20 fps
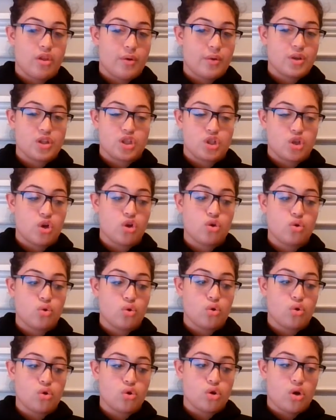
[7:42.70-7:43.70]
was no
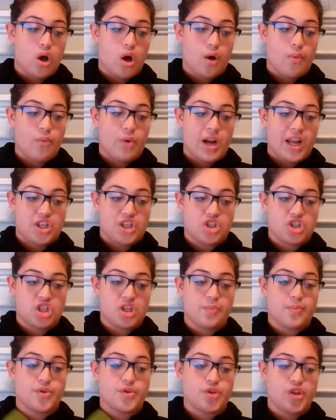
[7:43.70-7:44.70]

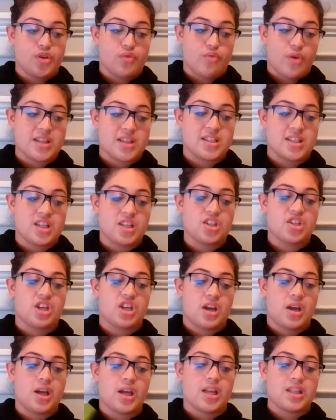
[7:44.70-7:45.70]
relationship between residence
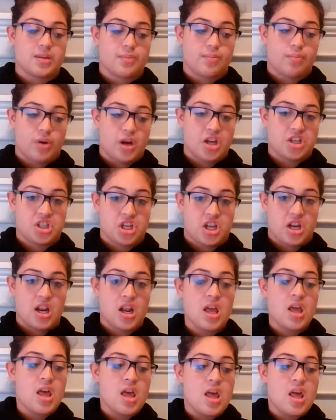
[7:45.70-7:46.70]
sharing and depression.
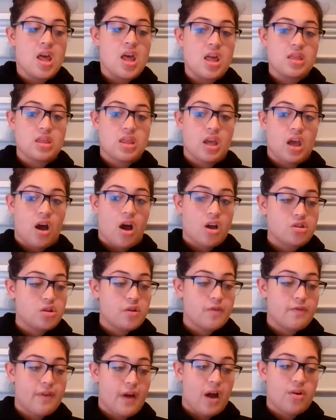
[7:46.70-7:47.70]
They
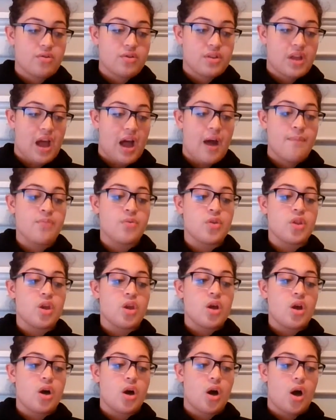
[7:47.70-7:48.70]
also found that
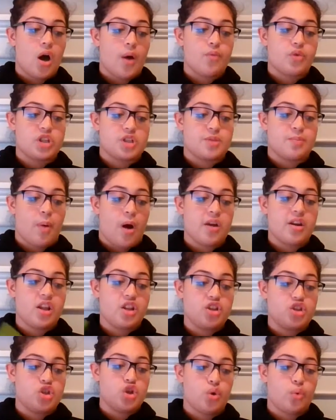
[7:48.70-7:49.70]

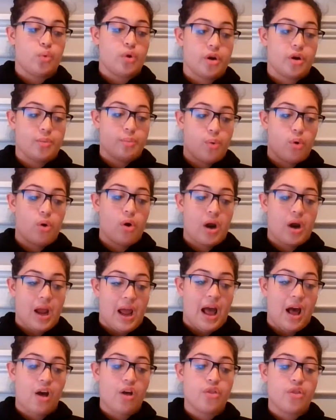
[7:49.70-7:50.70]
respondents who were in poor
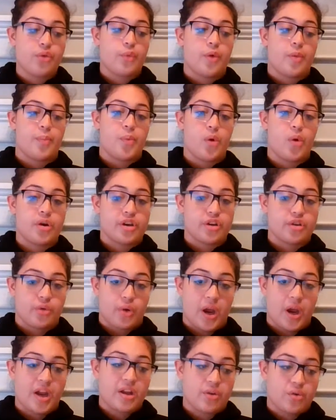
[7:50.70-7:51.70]
health reported
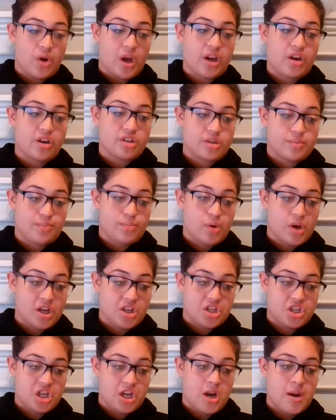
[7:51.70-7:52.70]
greater
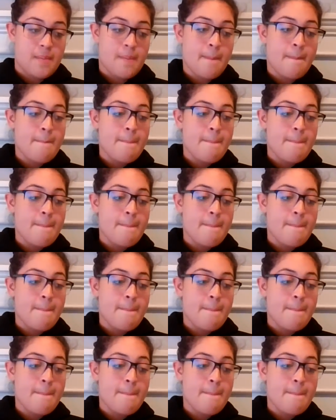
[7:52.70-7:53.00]
depression.